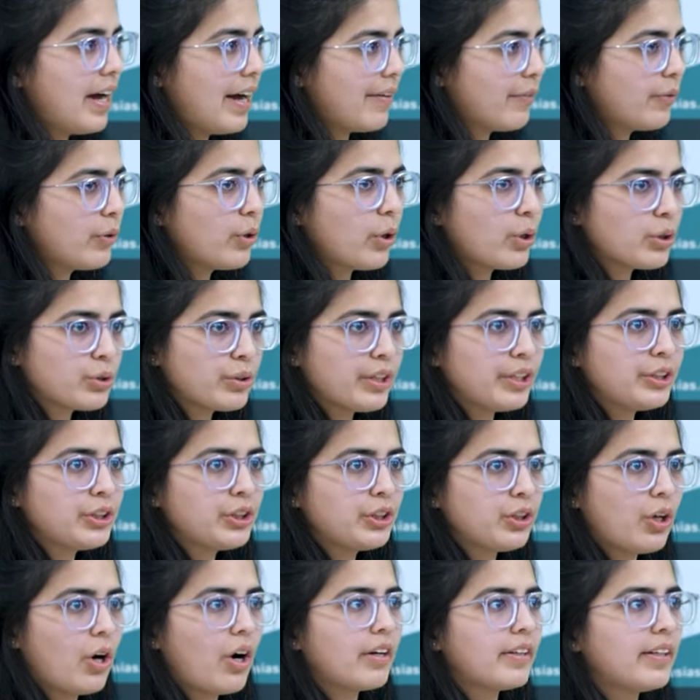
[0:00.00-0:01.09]
I would also
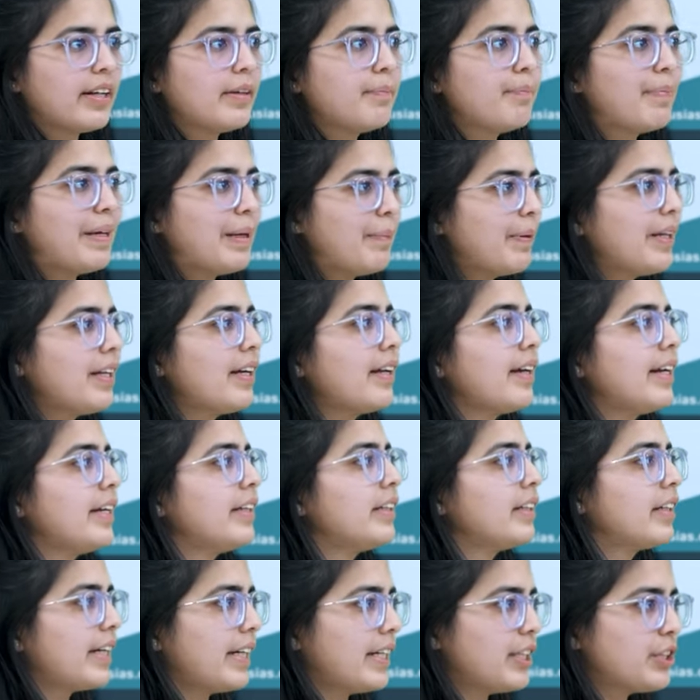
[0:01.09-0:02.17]
ensure that people are
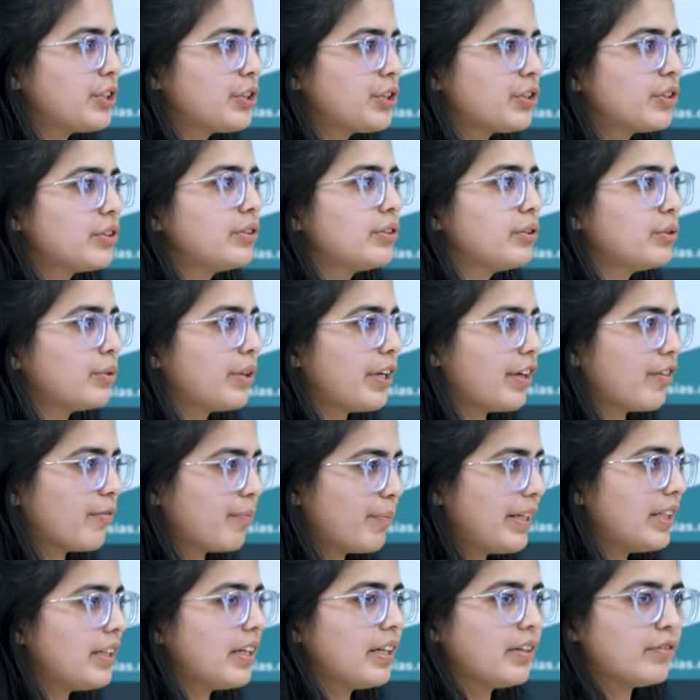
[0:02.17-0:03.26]
encouraged to give
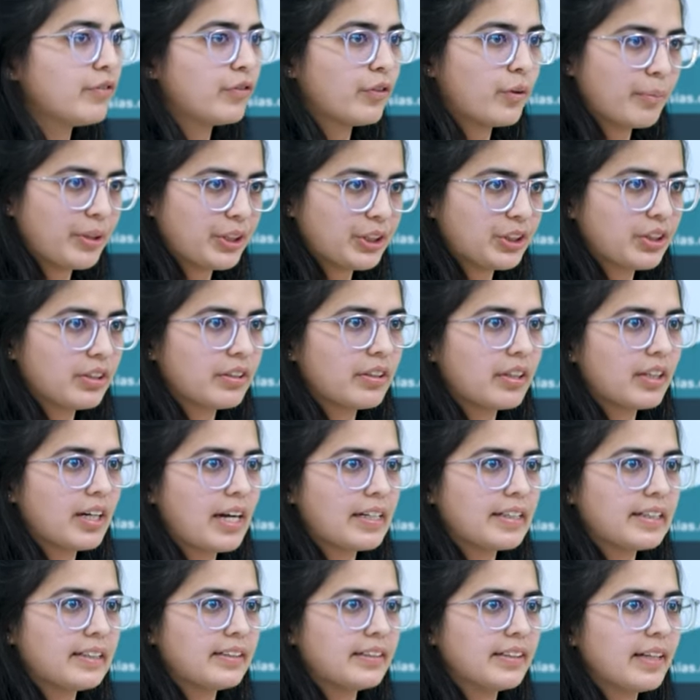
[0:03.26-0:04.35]
me the information
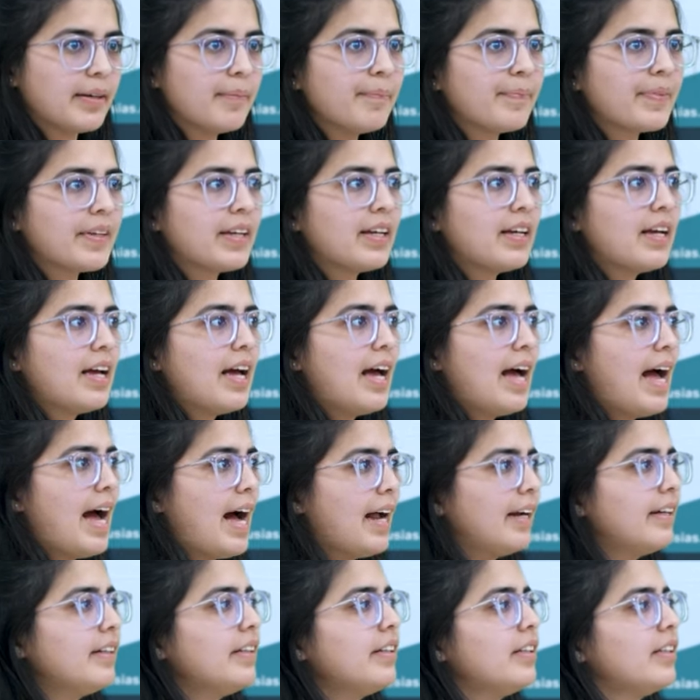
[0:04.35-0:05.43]
regarding them.
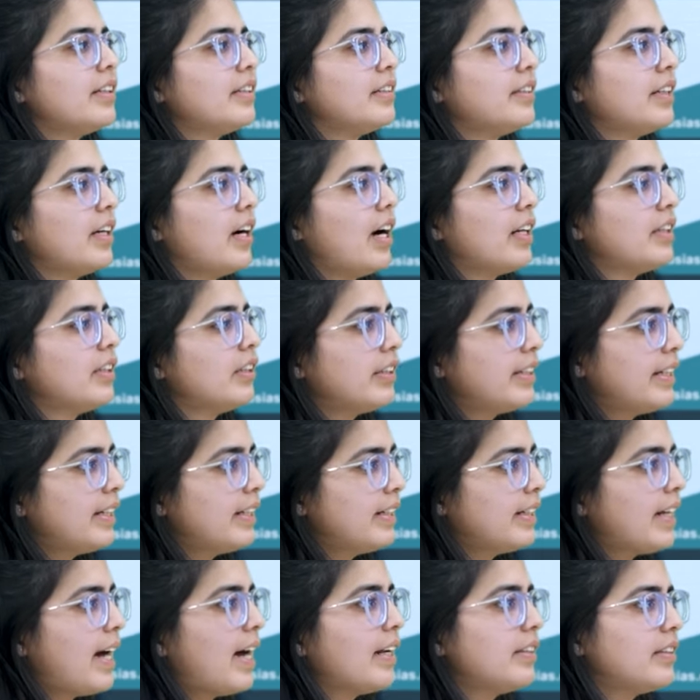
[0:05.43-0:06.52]
And the other
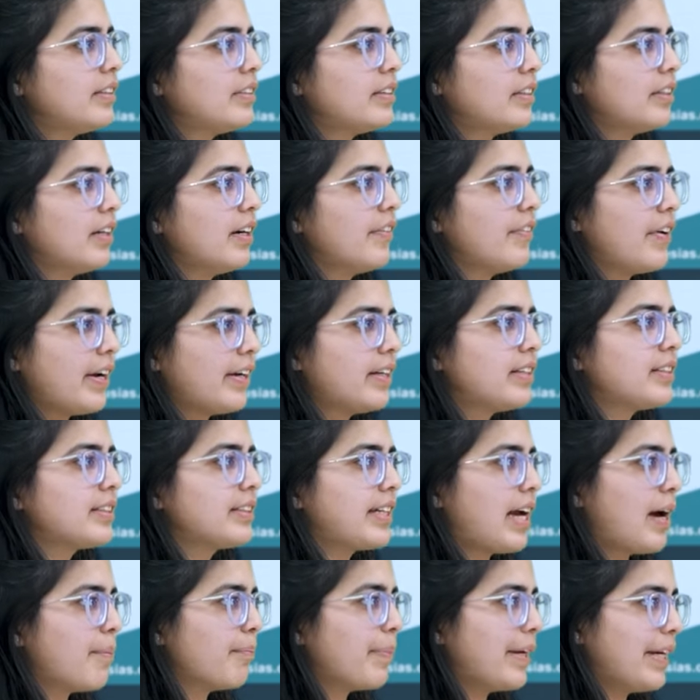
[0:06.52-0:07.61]
than that, the awareness
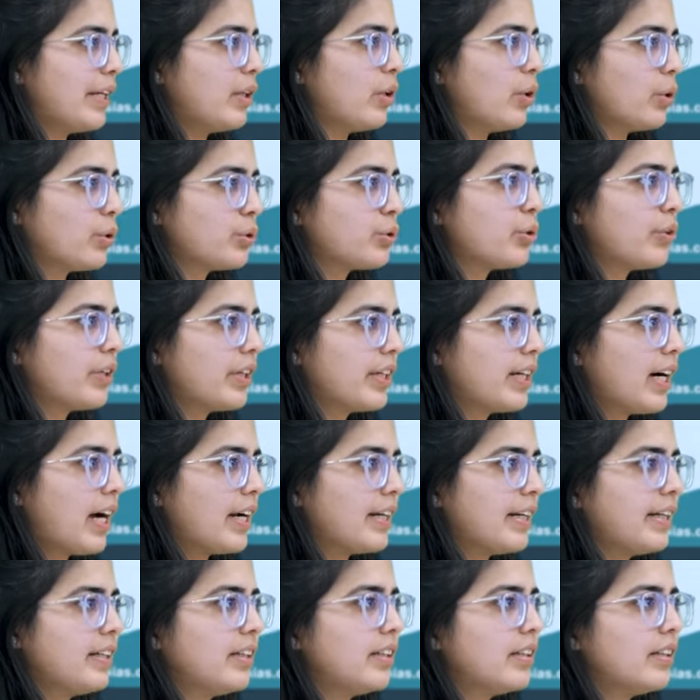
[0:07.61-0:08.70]
campaign also
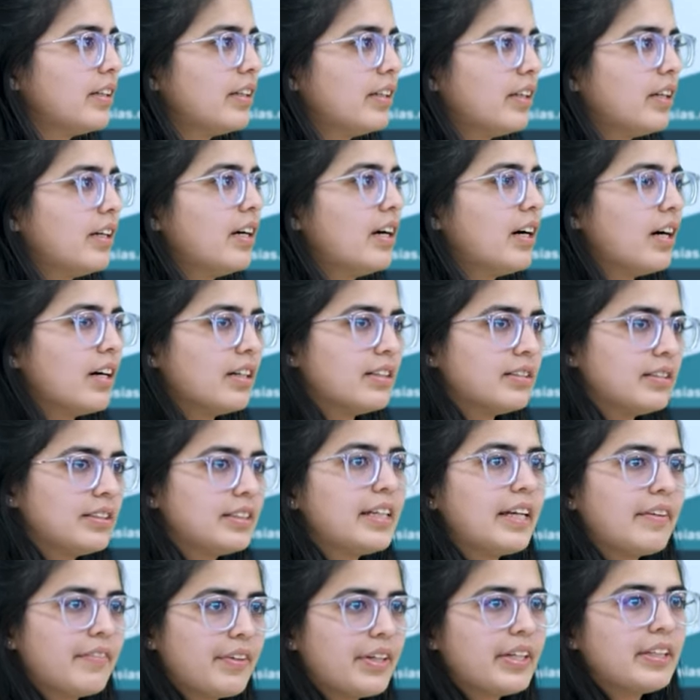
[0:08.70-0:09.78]
regarding
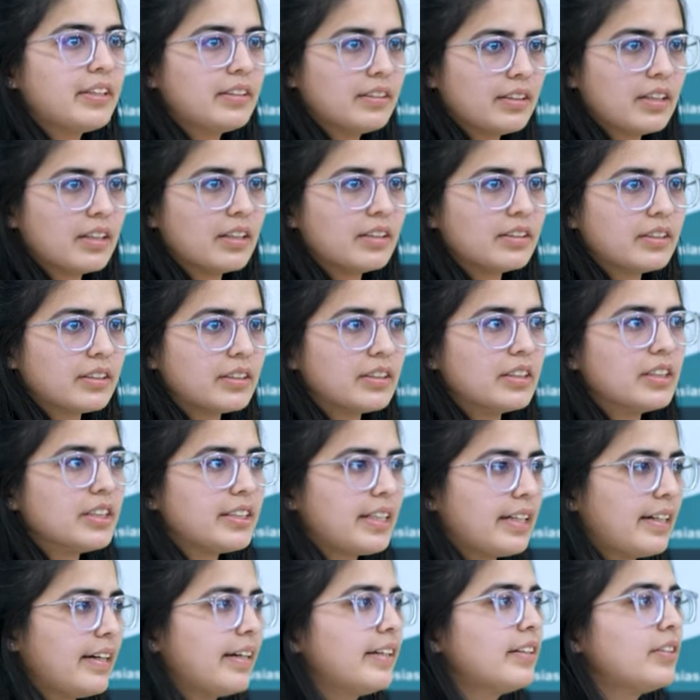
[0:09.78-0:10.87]
saving the girl's
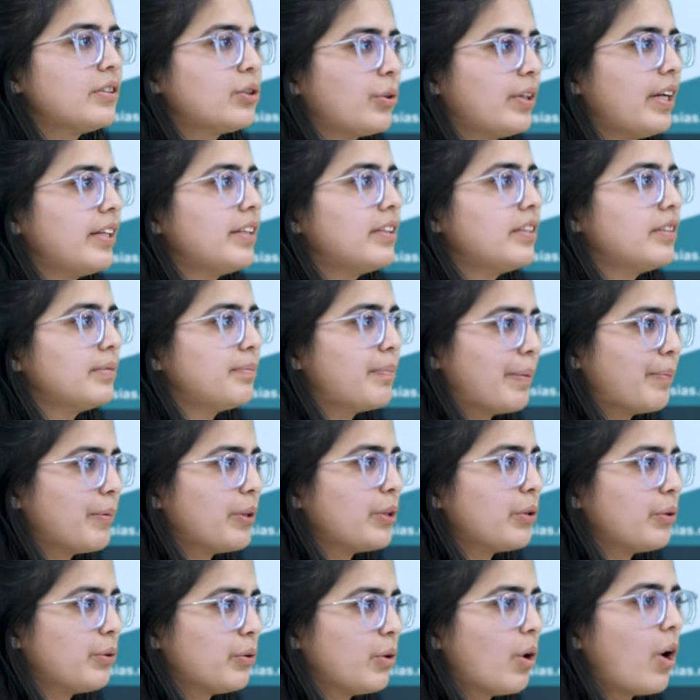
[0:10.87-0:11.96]
island, so that
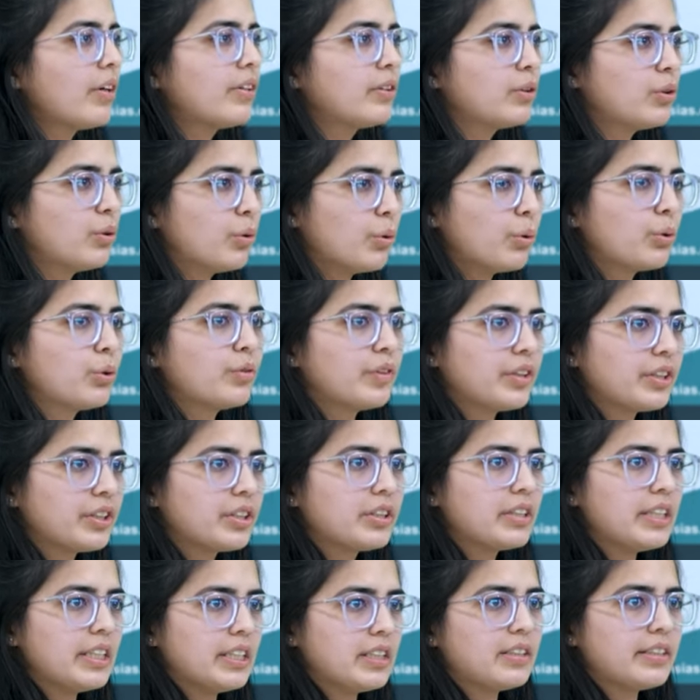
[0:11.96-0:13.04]
people do not go
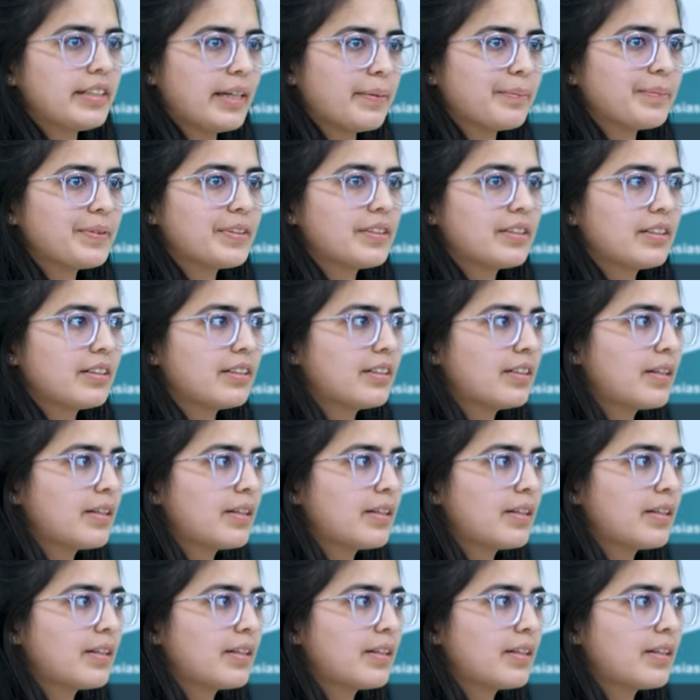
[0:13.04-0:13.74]
towards these steps.